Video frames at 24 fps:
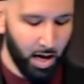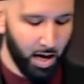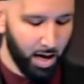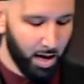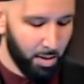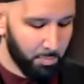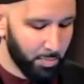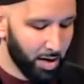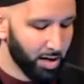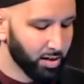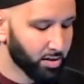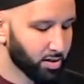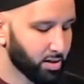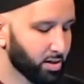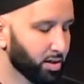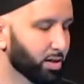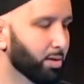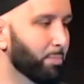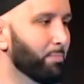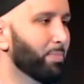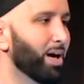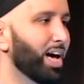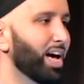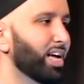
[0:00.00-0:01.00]
amongst the
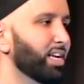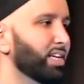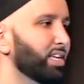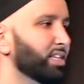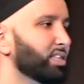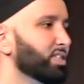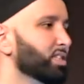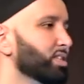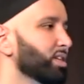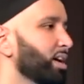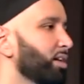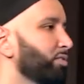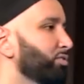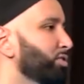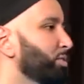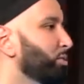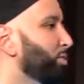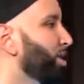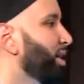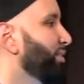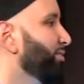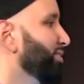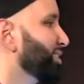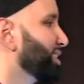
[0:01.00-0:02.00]
companions of the
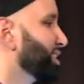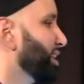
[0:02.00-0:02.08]
Prophet